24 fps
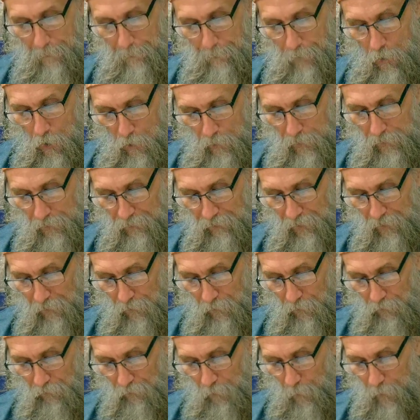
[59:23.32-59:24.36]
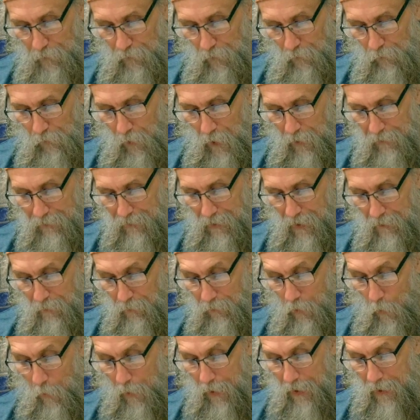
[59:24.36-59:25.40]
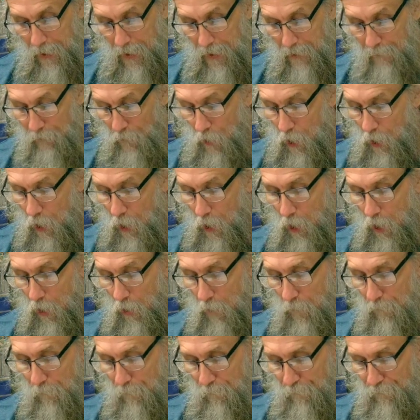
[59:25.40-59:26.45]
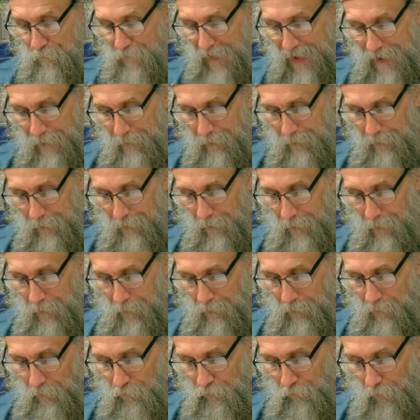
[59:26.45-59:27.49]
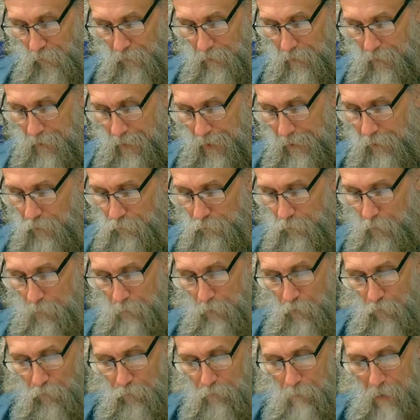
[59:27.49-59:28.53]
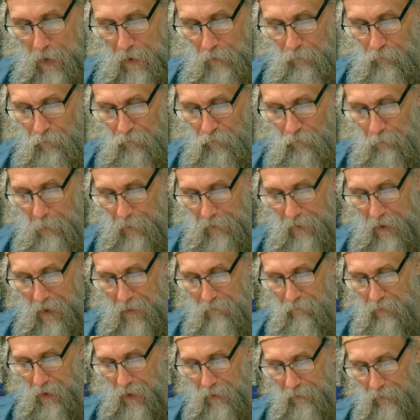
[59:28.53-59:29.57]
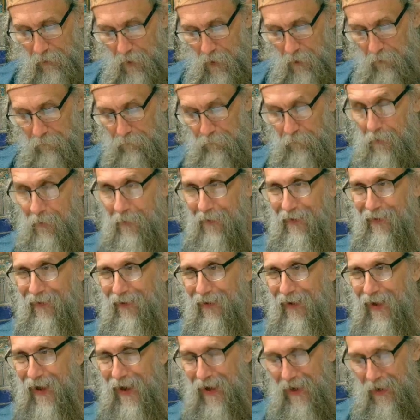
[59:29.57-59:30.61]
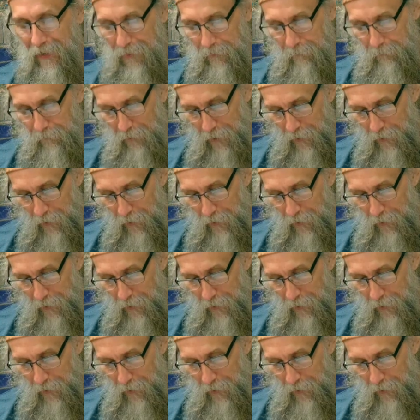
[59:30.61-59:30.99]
Paul continues with the thought that though I have all faith so that I could remove mountains, but have not love, I am